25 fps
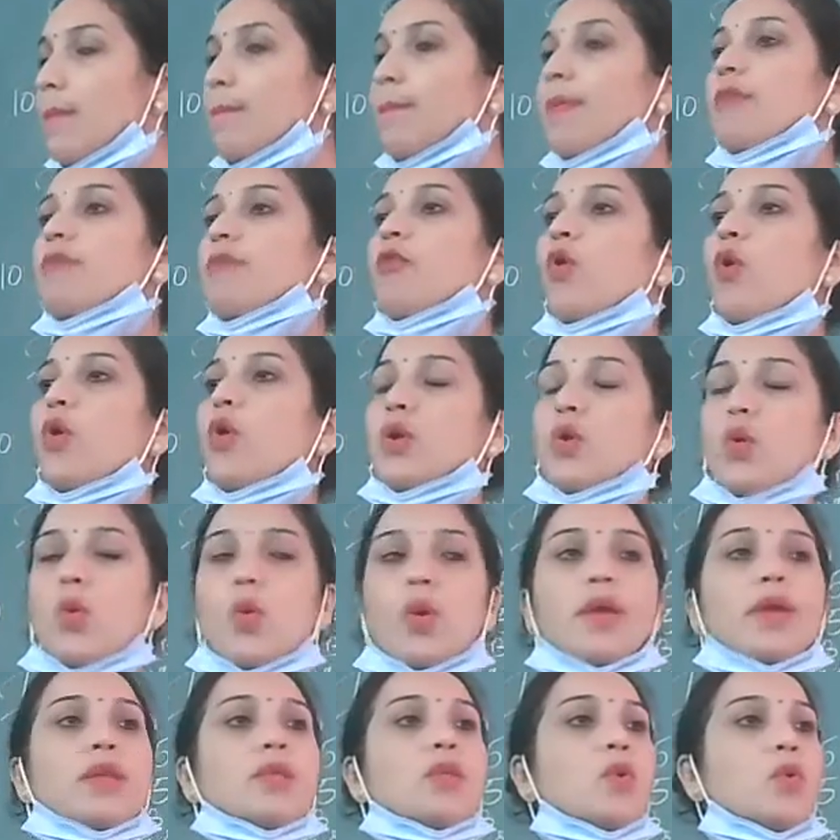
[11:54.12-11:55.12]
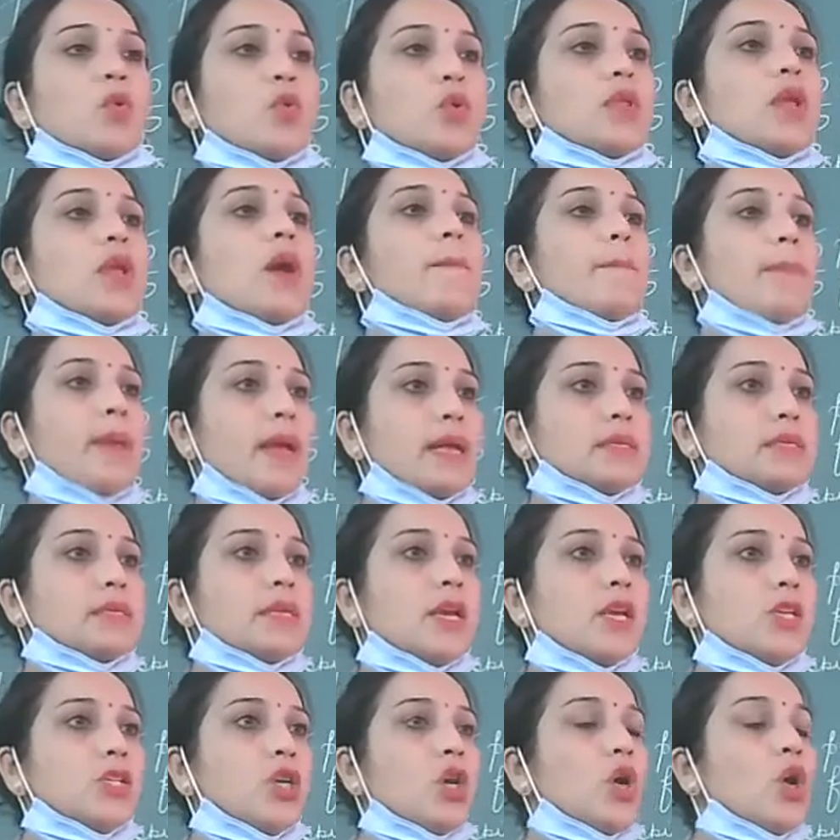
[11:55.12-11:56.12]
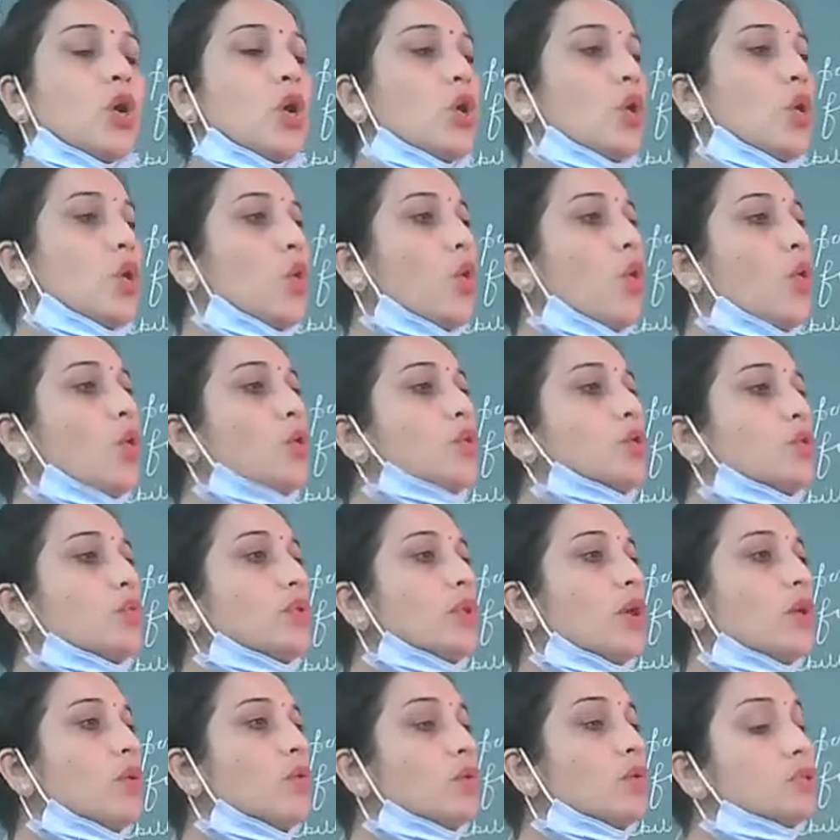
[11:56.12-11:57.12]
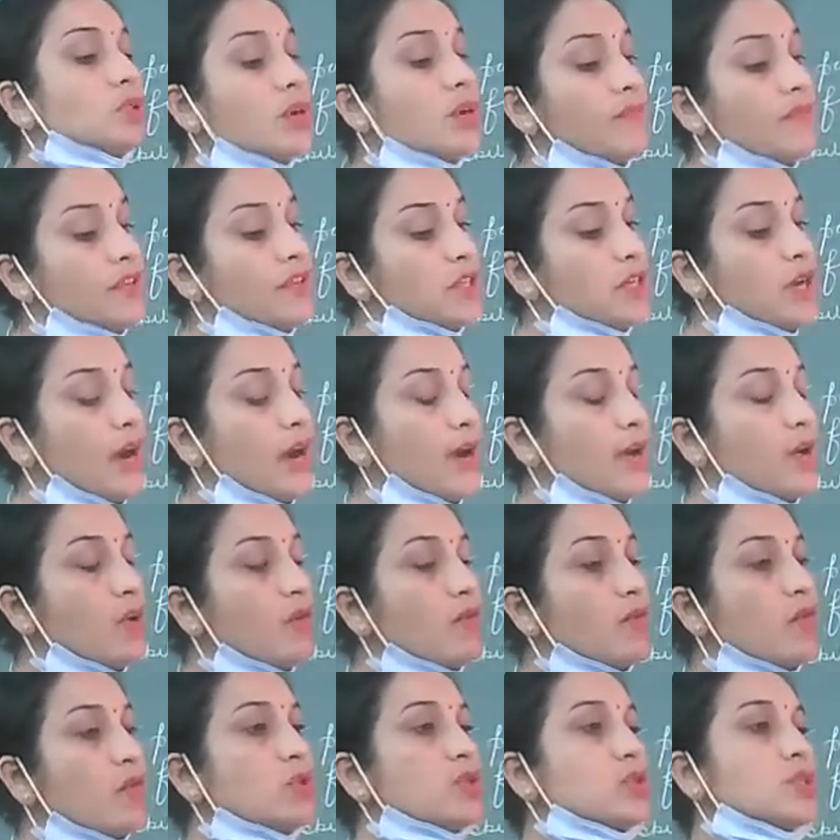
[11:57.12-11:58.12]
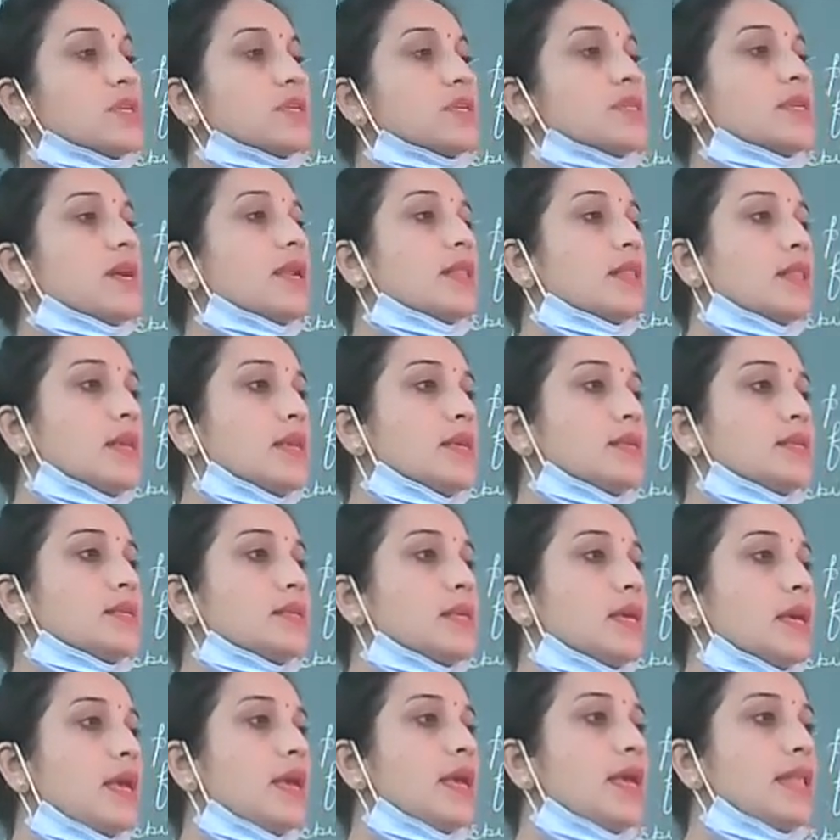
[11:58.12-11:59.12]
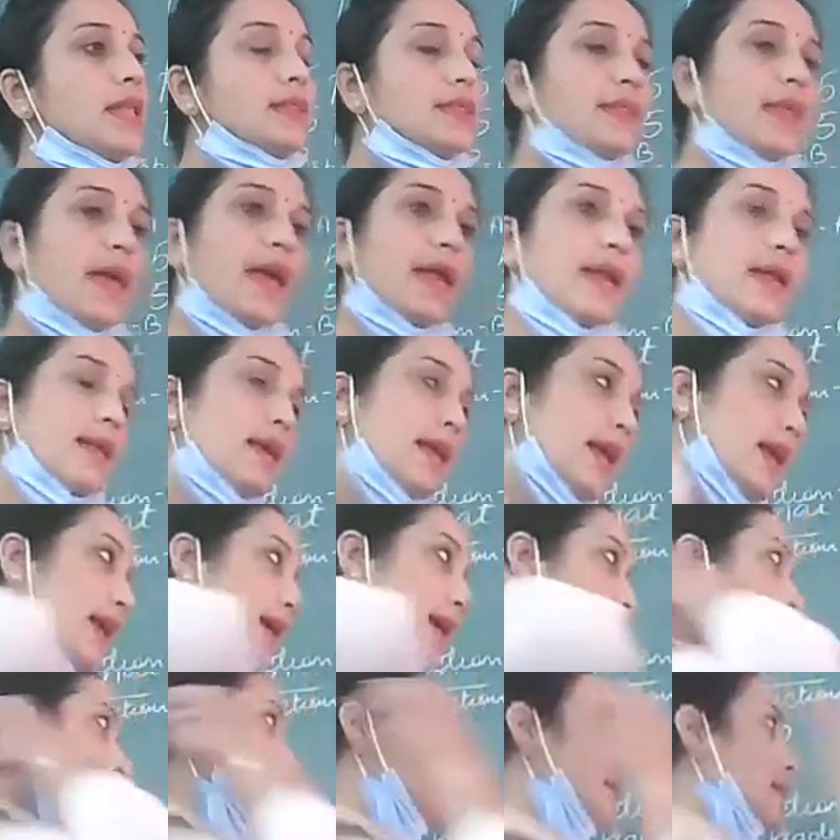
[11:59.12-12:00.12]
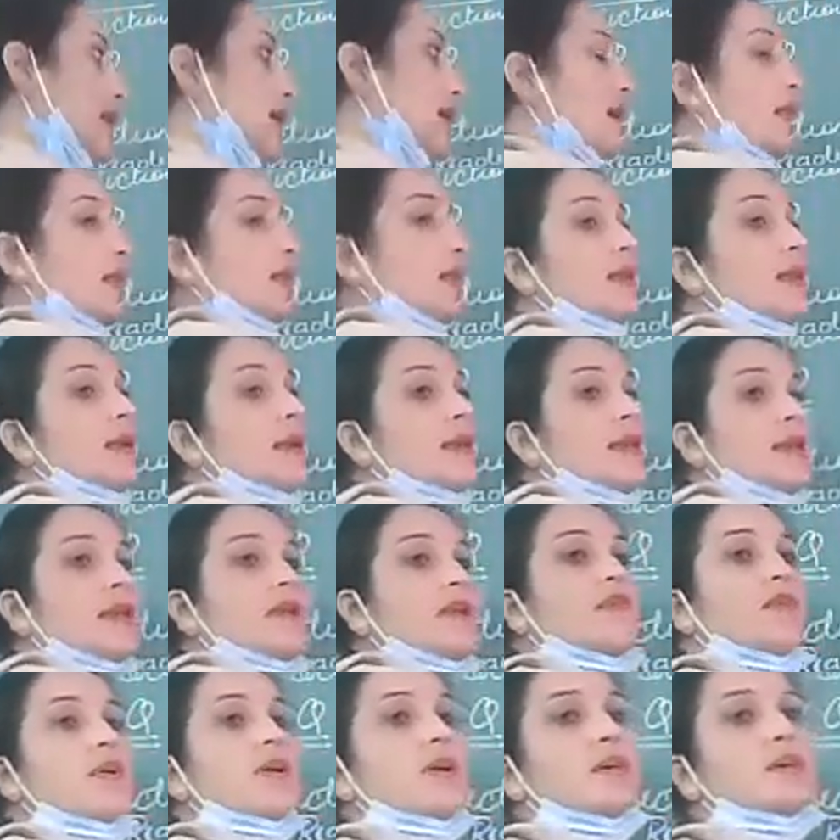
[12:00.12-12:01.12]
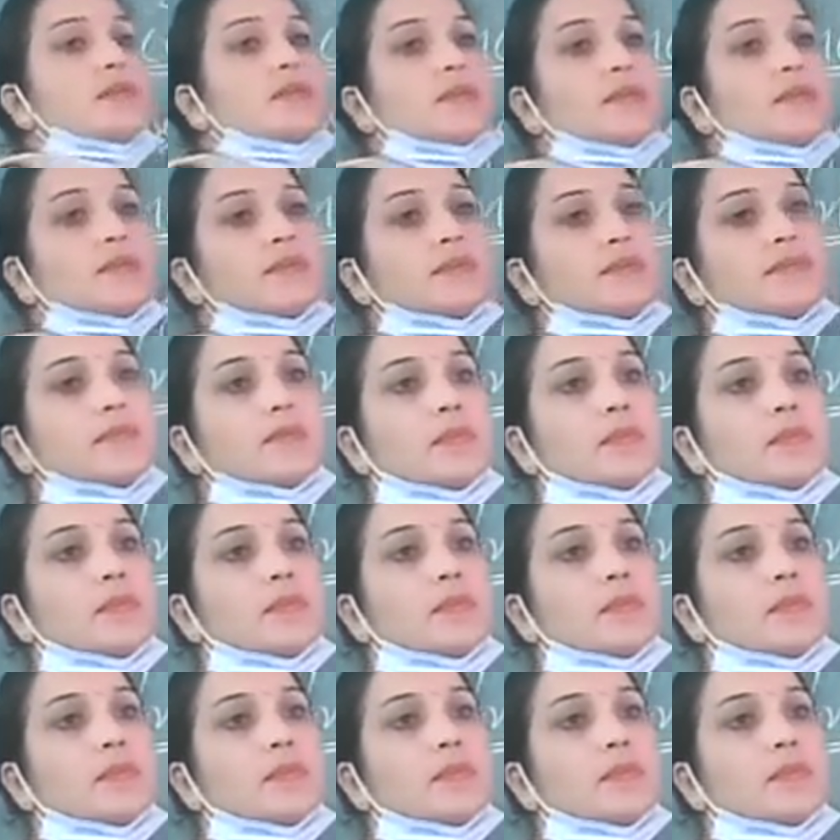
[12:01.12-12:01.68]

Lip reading: Before going through the passage, go through the question, which kind of questions are these. Then encircle the keywords.